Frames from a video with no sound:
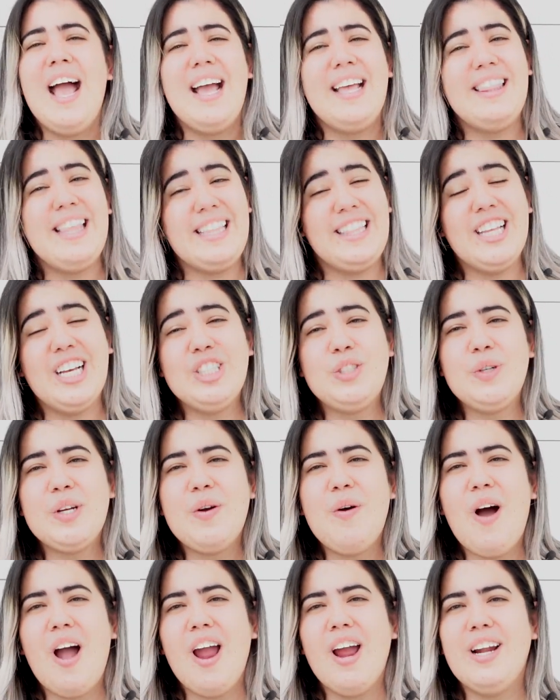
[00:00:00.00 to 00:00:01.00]
It does
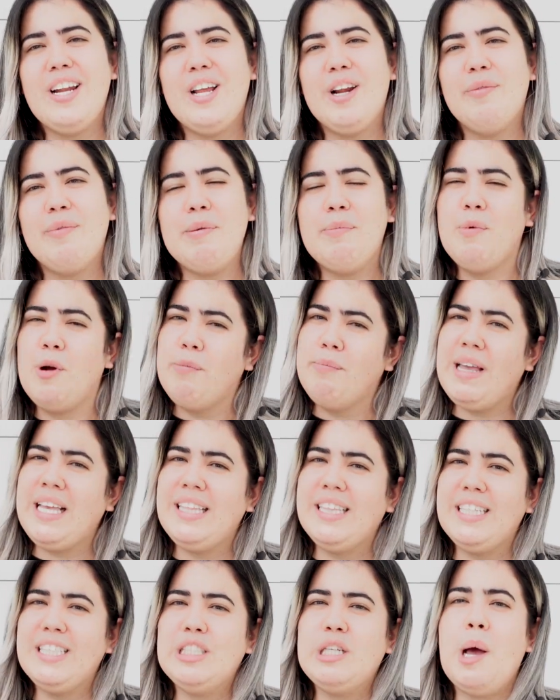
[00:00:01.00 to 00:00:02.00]
require a little bit more
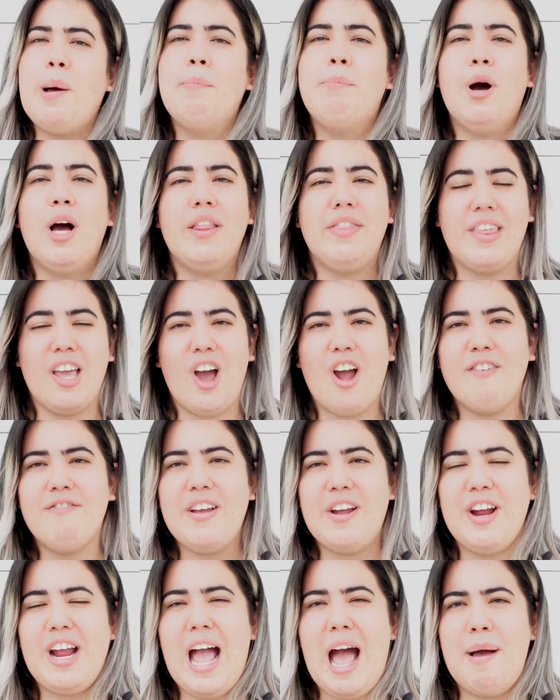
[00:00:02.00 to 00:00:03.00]
maintenance, but they are
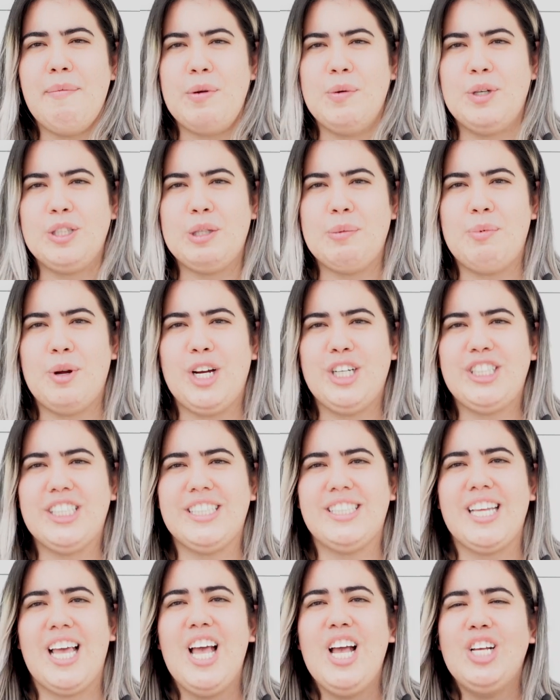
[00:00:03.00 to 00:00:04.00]
very happy with the
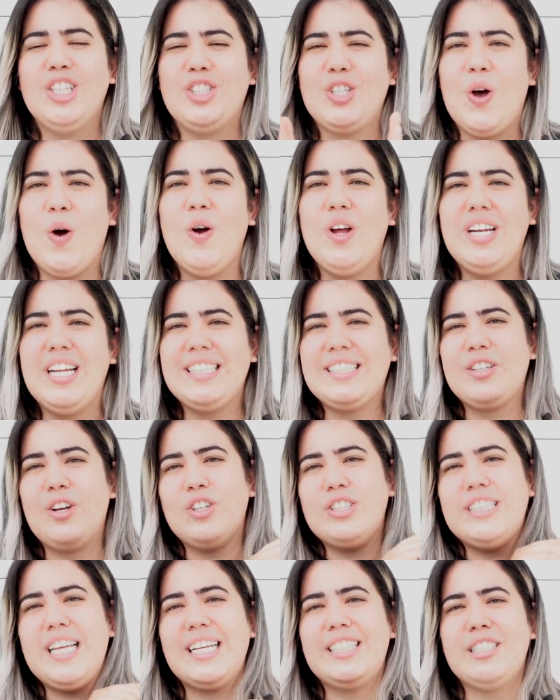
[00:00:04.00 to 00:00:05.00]
purchase. So let's
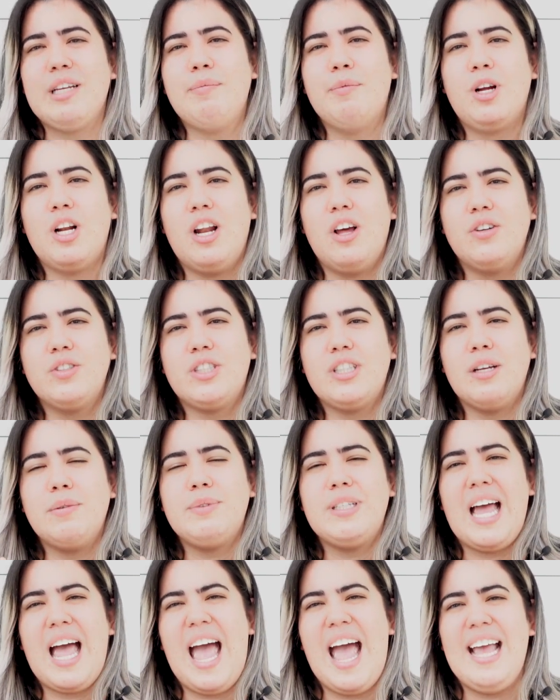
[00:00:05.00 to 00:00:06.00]
go take some
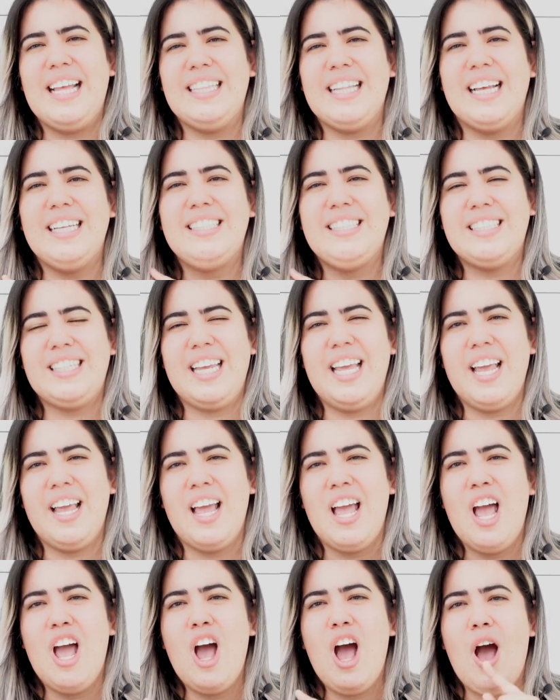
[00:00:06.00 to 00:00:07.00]
close-ups and see
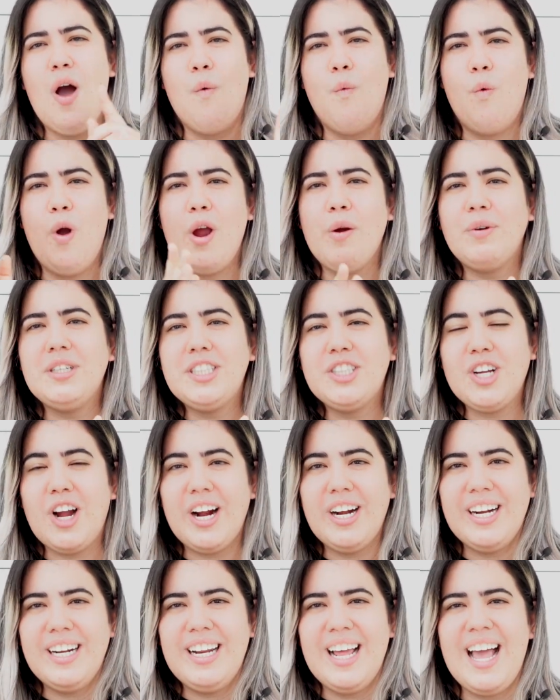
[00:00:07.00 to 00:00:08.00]
where we
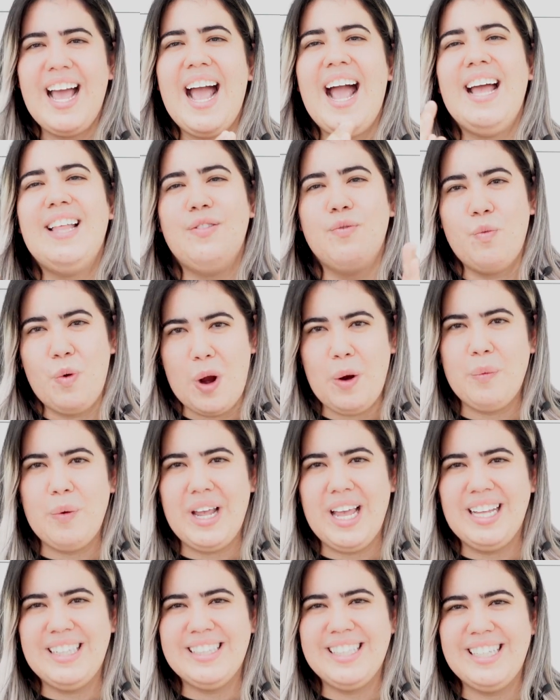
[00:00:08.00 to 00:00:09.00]
started and where
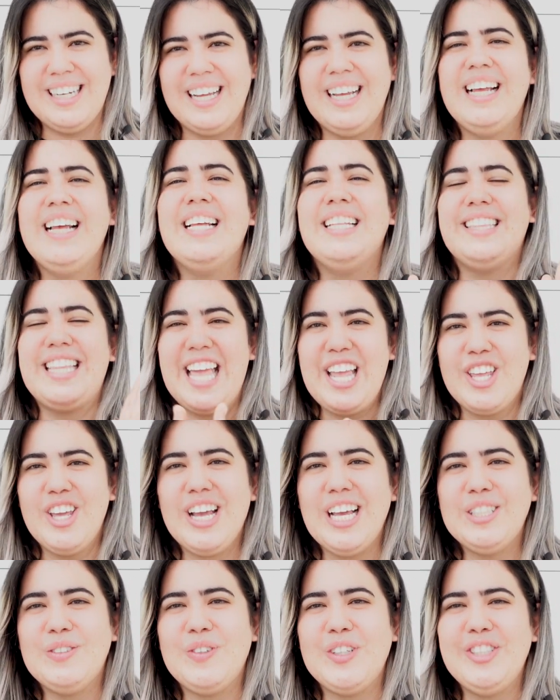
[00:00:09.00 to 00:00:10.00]
we ended. Thank you
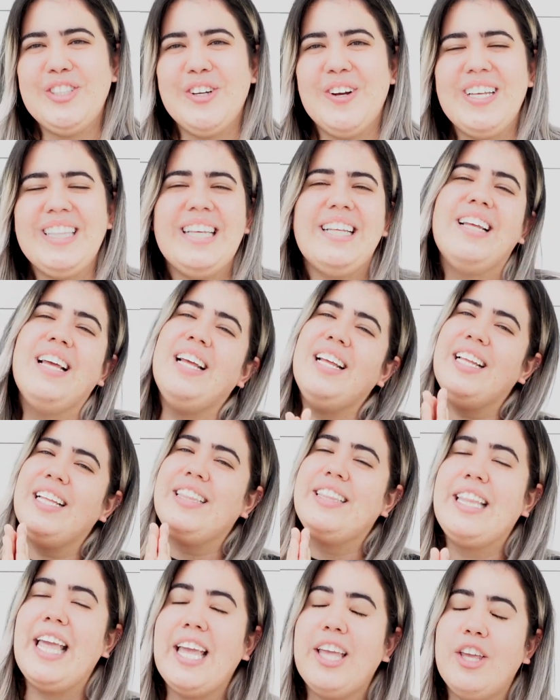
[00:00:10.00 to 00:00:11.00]
guys for joining.
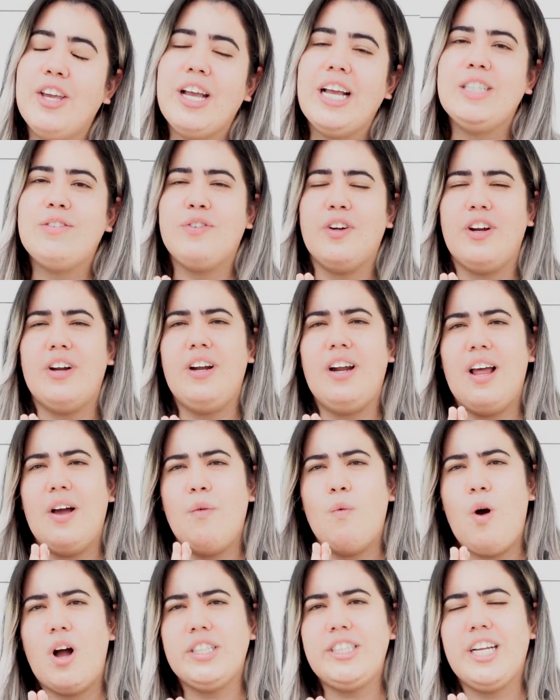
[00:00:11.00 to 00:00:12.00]
Thank you guys for
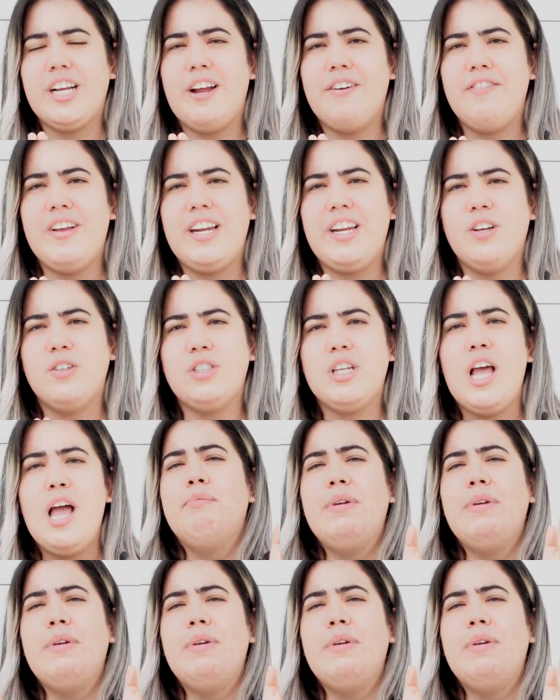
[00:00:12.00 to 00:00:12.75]
watching our videos.